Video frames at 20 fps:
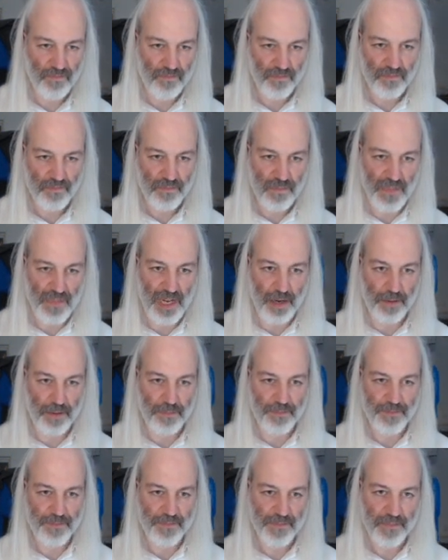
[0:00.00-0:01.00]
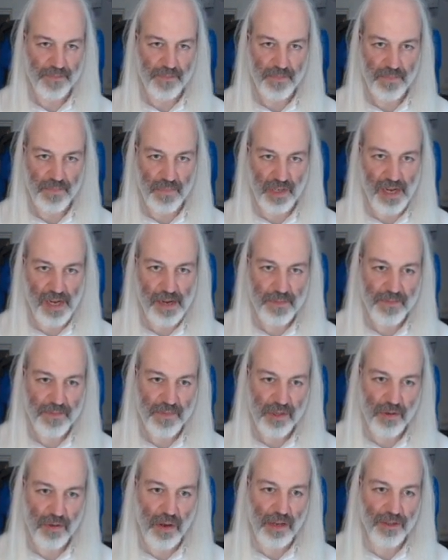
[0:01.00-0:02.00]
There. Okay,
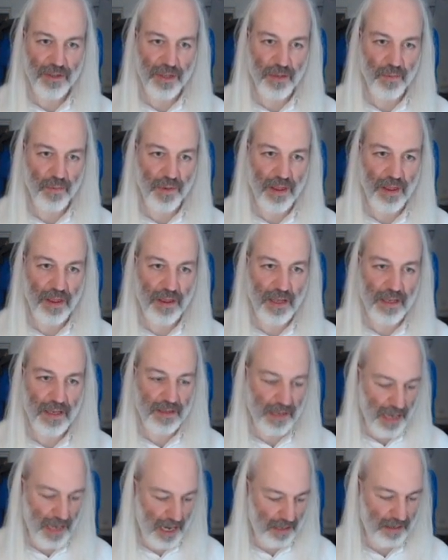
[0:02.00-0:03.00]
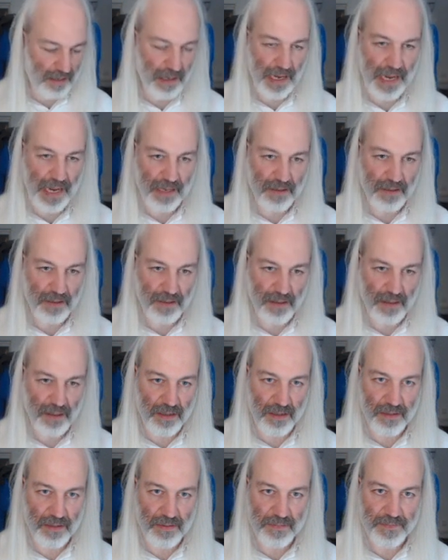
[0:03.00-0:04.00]
so I'll deal with these guys
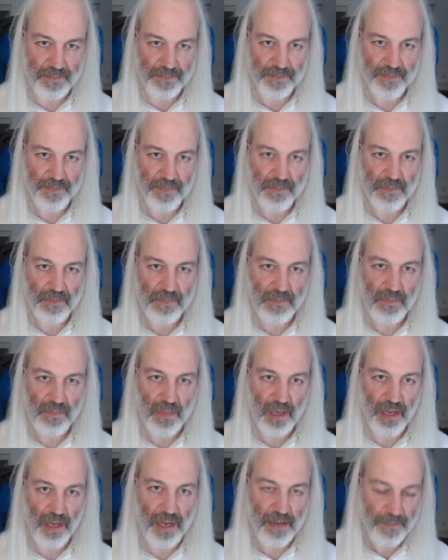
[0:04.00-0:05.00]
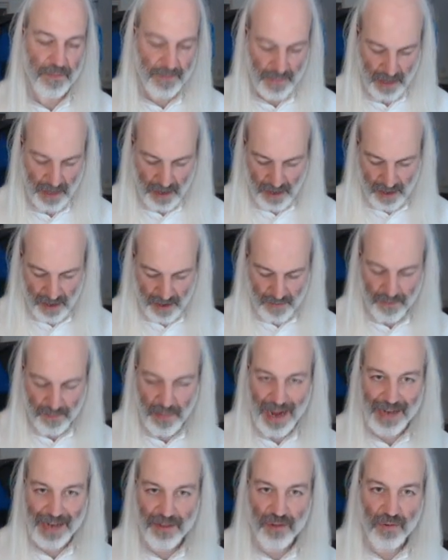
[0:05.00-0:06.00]
later. Okay,
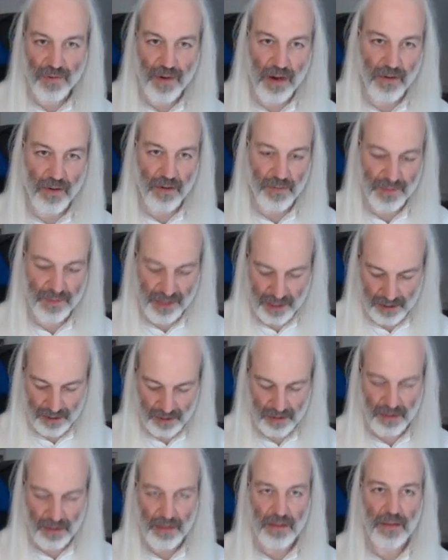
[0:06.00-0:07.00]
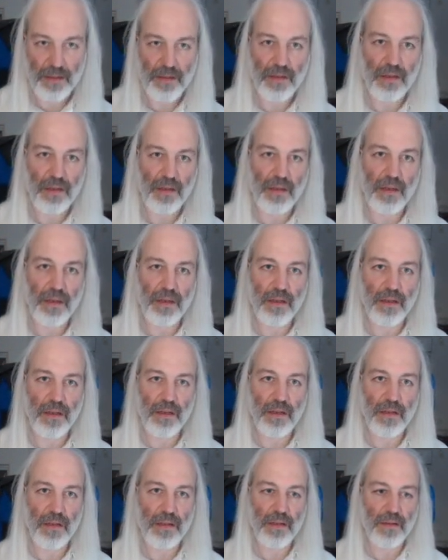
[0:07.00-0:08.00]
back to our object
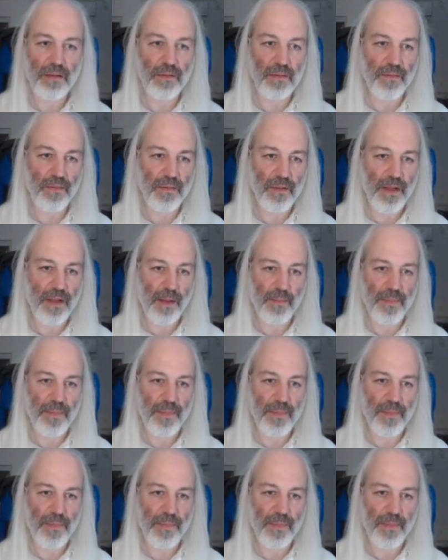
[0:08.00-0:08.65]
number